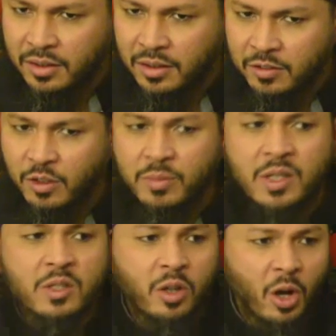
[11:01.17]
from his
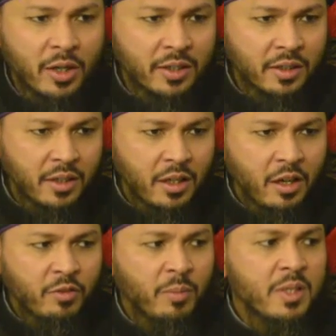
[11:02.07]
Lord,
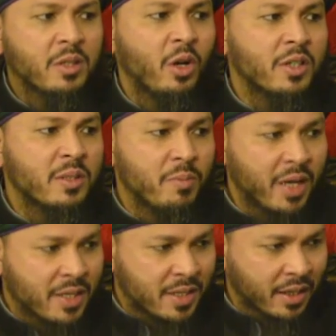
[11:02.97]
from his Lord's
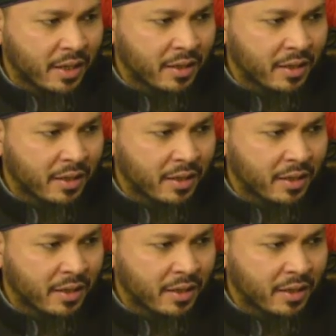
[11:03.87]
mercy.